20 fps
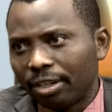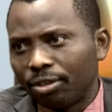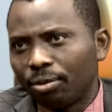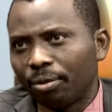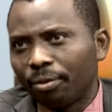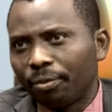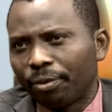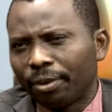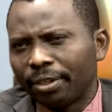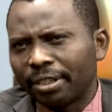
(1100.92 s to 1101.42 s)
You
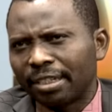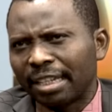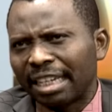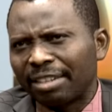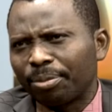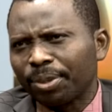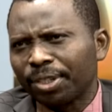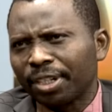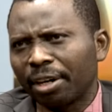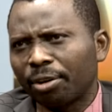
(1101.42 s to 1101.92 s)
know, for instance,
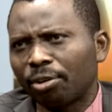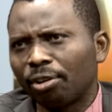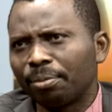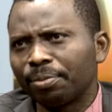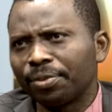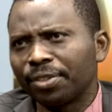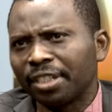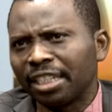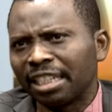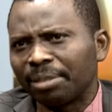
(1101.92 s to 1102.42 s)
if a patient
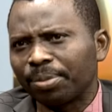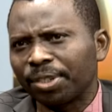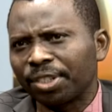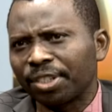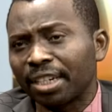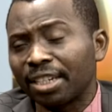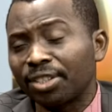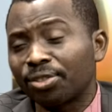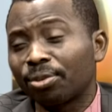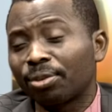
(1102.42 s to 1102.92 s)
comes in, a
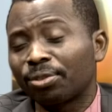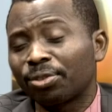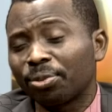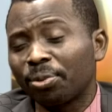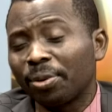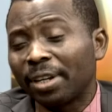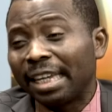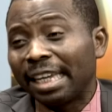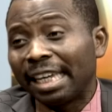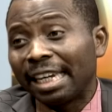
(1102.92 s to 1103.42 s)
patient is not
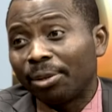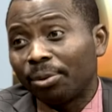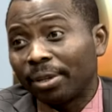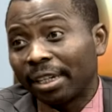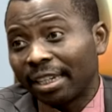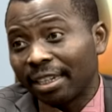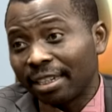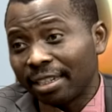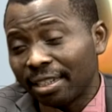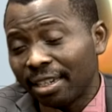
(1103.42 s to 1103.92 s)
so
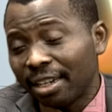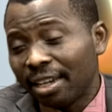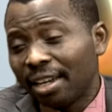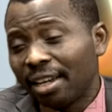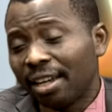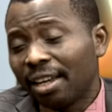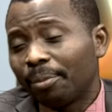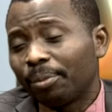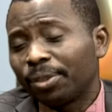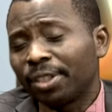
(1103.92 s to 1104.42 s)
ill-looking,
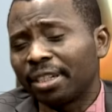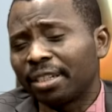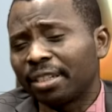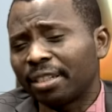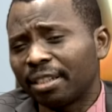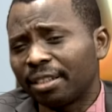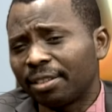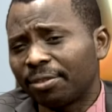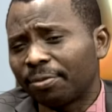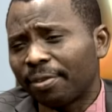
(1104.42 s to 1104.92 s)

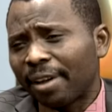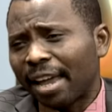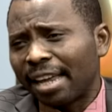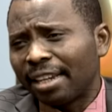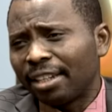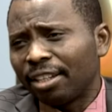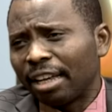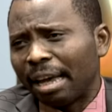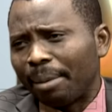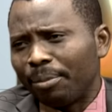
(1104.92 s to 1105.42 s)
patient is
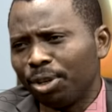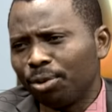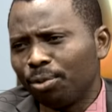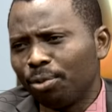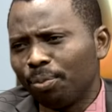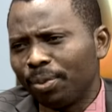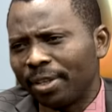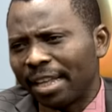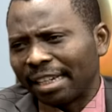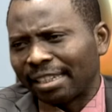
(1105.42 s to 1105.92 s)
fine. I mean, you
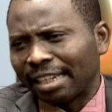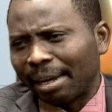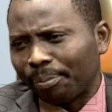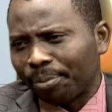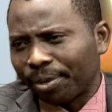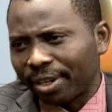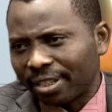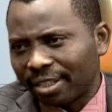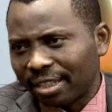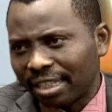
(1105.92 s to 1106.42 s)
won't be that
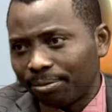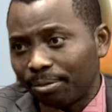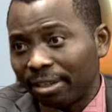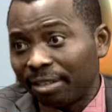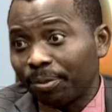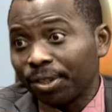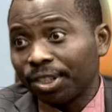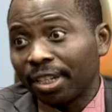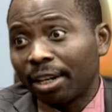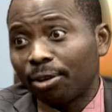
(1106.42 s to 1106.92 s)
apprehensive. But
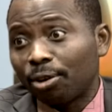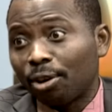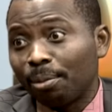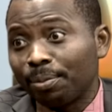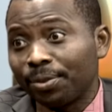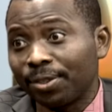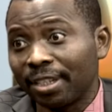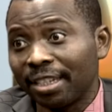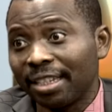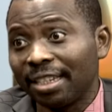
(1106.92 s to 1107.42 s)
if a patient
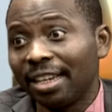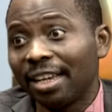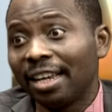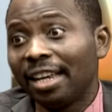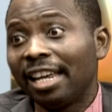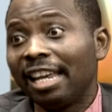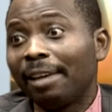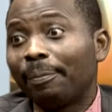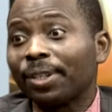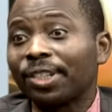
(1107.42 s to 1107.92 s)
comes in,
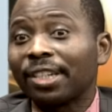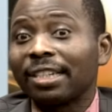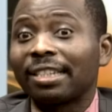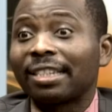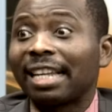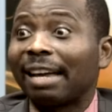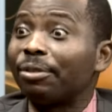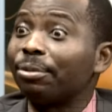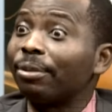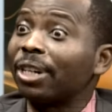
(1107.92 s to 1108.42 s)
a patient is
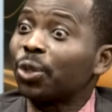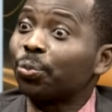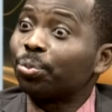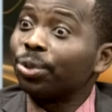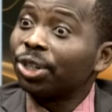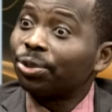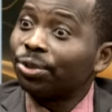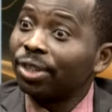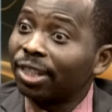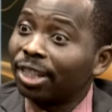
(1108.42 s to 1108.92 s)
having
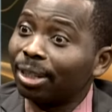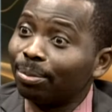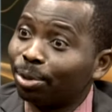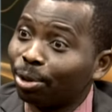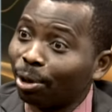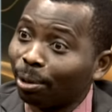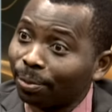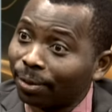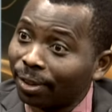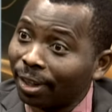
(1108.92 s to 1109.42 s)
respiratory
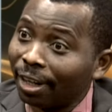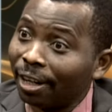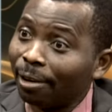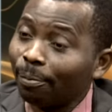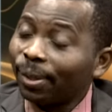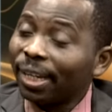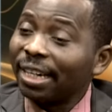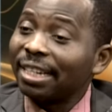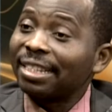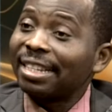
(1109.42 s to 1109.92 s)
symptoms,
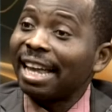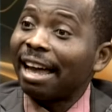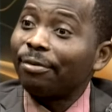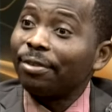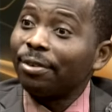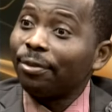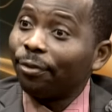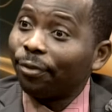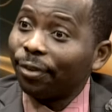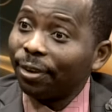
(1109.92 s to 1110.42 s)
a patient is
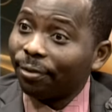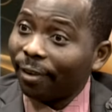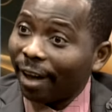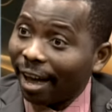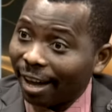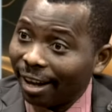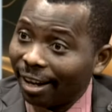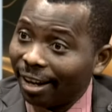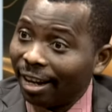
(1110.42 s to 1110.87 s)
having fever,